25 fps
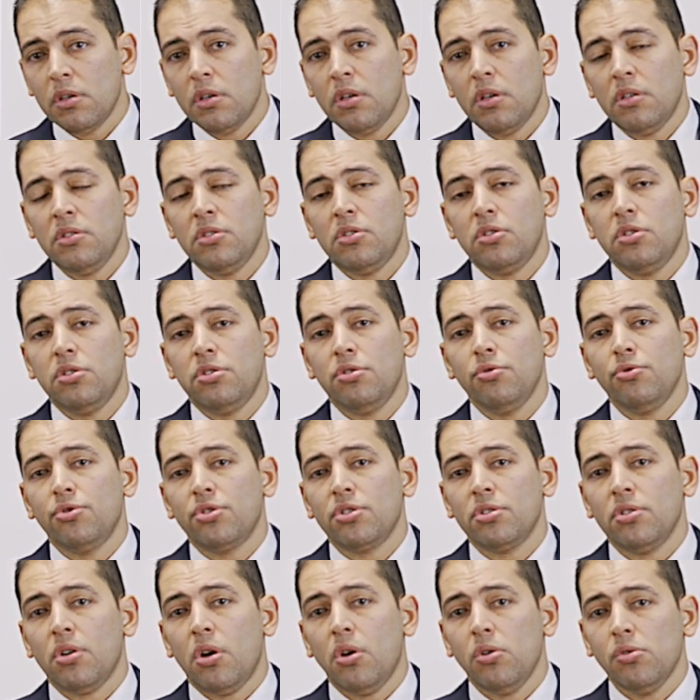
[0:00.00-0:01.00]

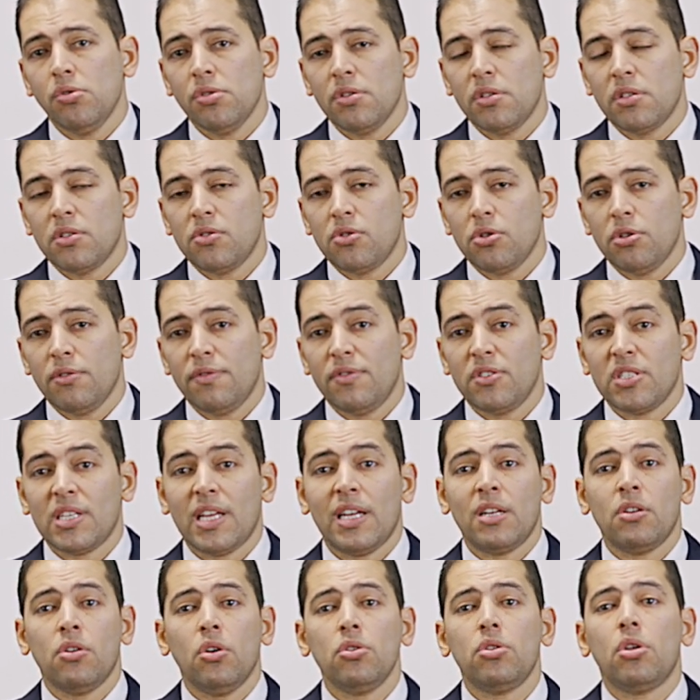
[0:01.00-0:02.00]
institution-owned servers
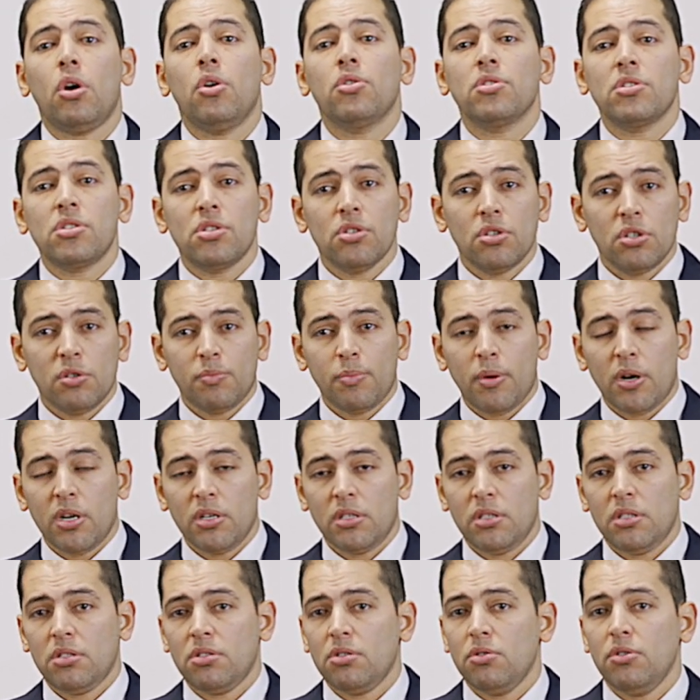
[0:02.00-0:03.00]
and not on third
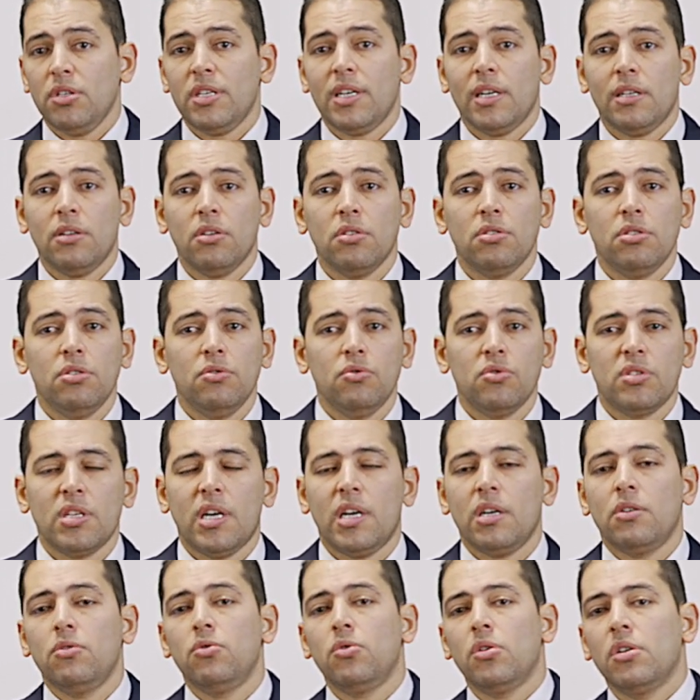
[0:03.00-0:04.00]
parties. So you cannot use a
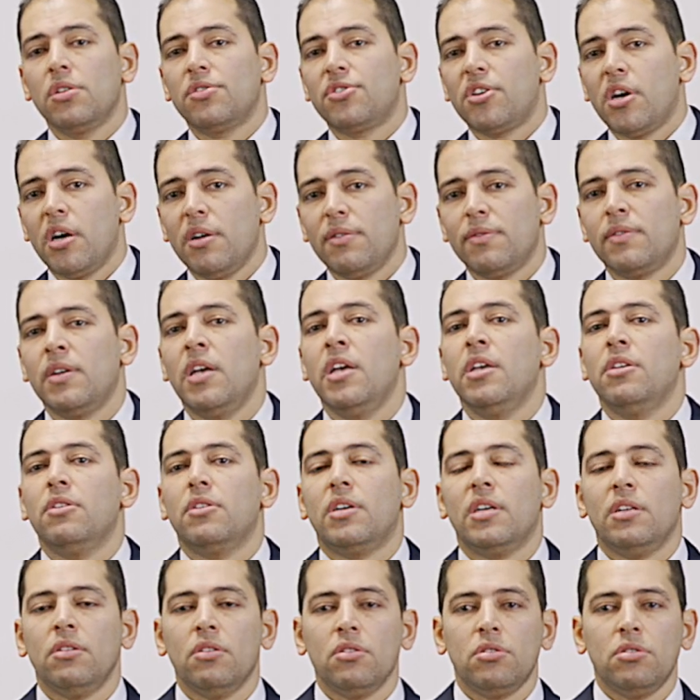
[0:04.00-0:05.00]
Google Drive, you
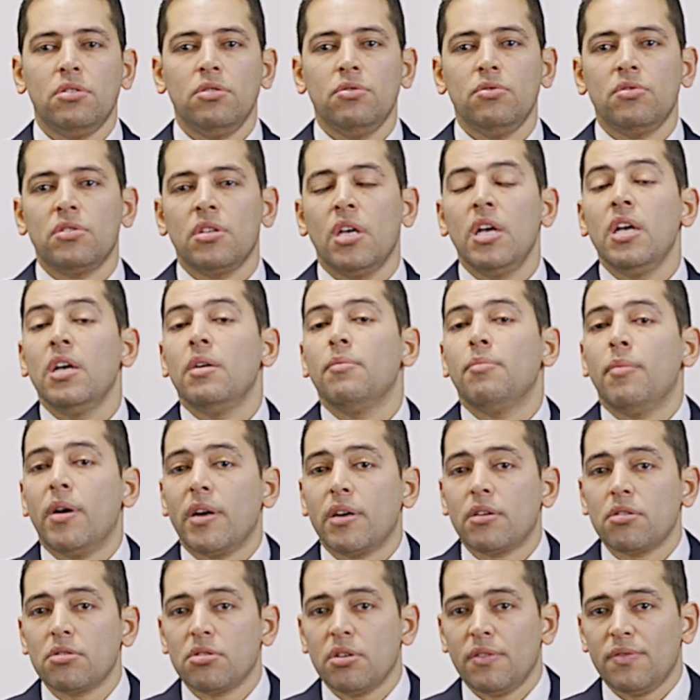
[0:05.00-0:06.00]
cannot use
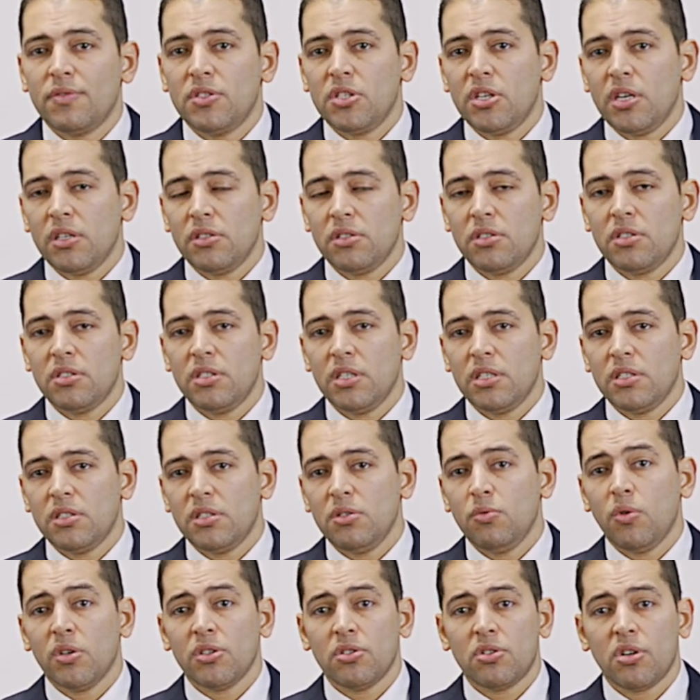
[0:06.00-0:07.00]
Microsoft
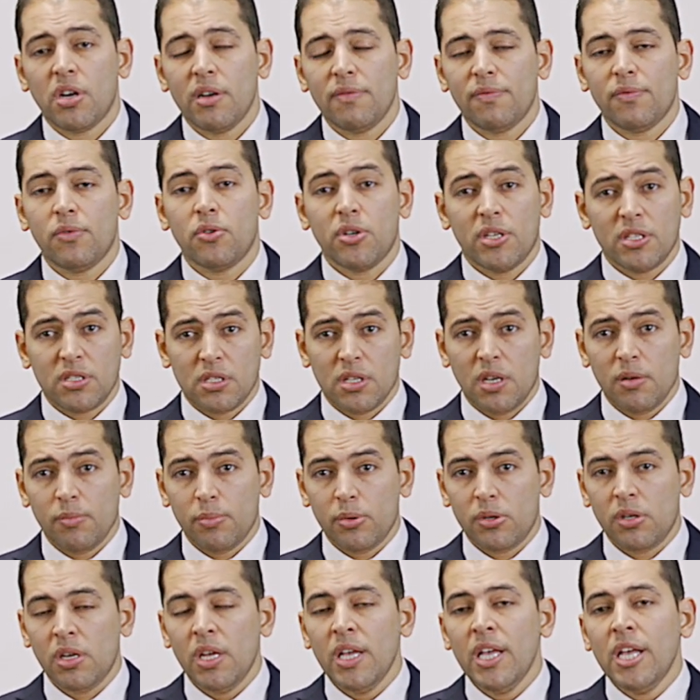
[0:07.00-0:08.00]
361 Drive, for
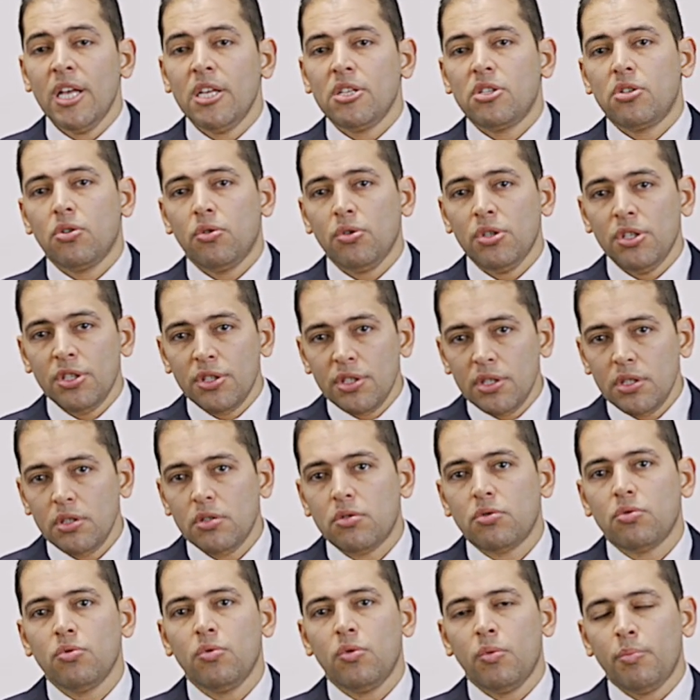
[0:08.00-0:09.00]
example. So you need
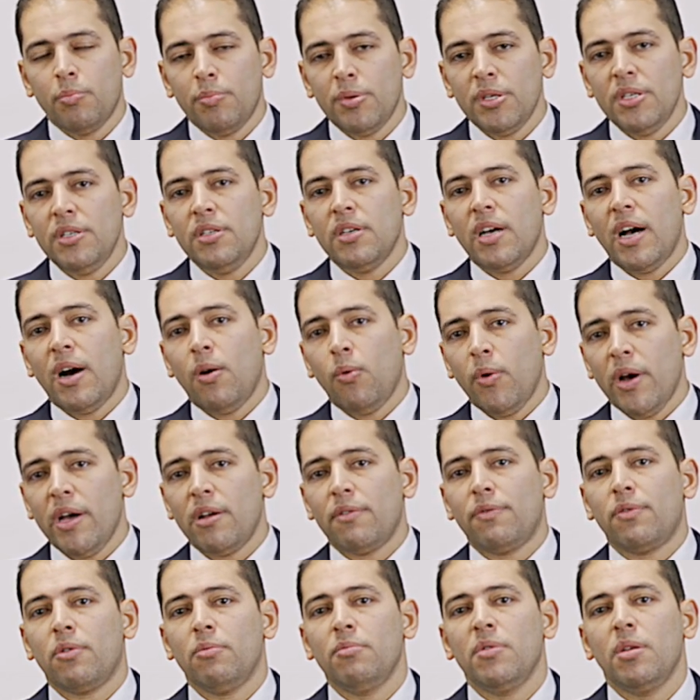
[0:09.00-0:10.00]
to be aware
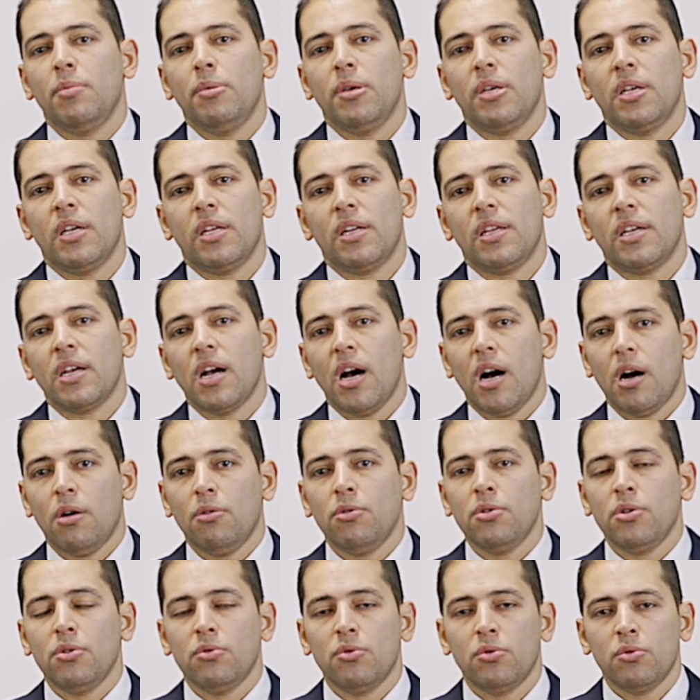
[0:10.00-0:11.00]
from the beginning how
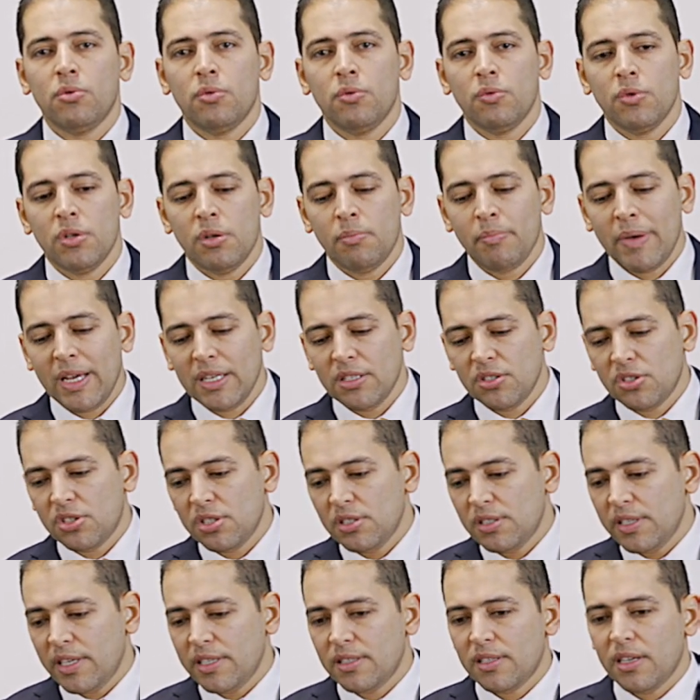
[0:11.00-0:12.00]
you will manage the
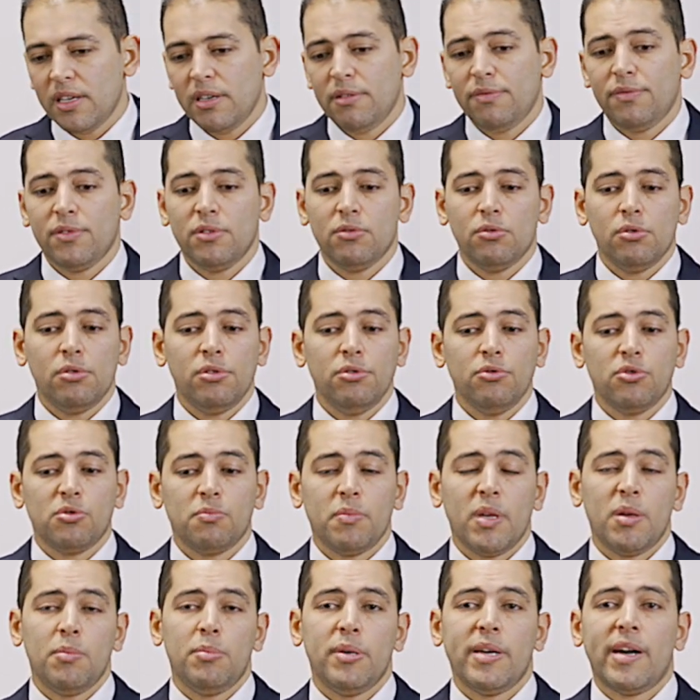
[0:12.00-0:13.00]
data, if you will use
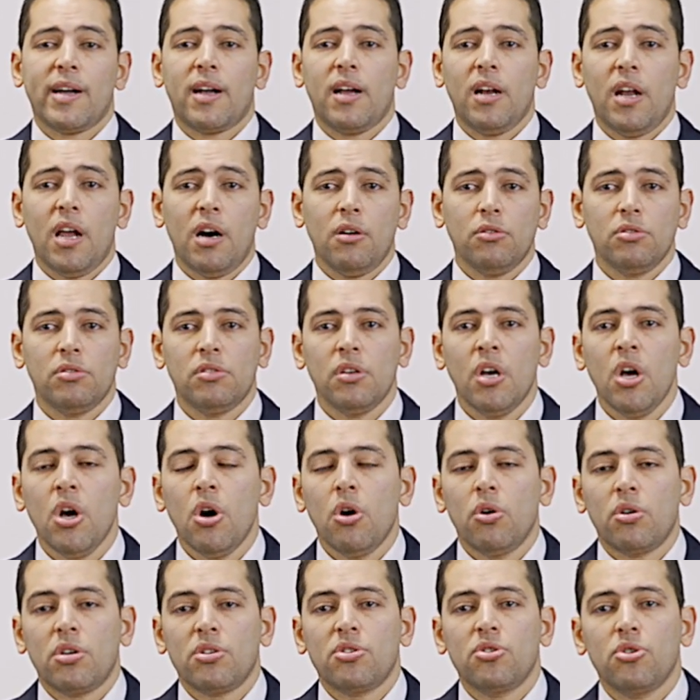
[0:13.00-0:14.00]
maybe a cloud
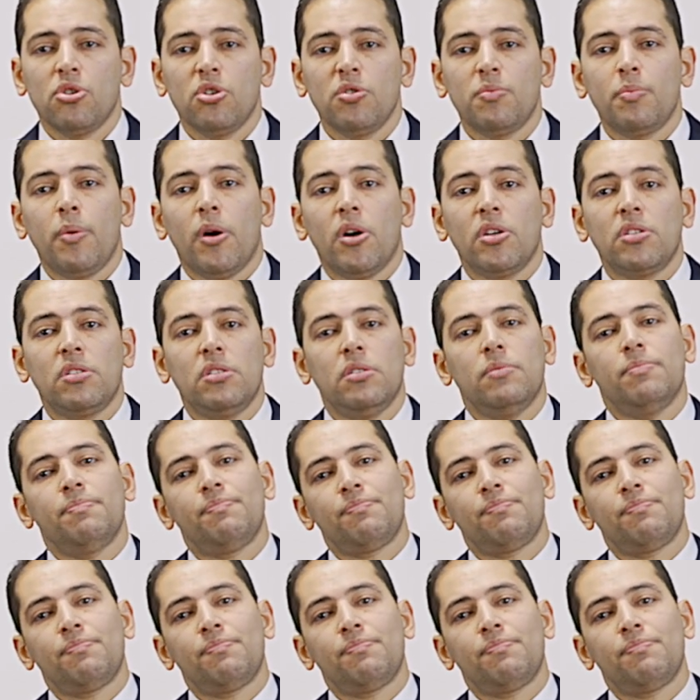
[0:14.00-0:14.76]
or a third party